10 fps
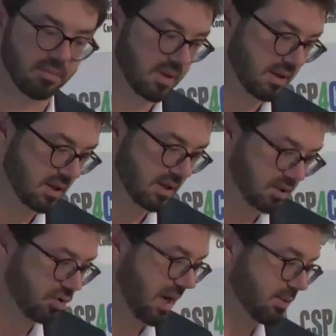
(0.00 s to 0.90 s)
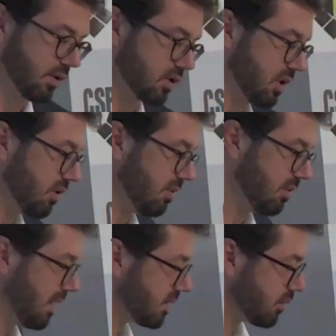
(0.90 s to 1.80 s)
there's 2 types of auxiliary
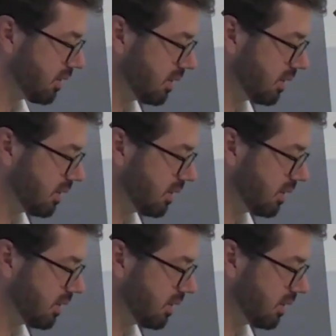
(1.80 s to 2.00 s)
benefits model,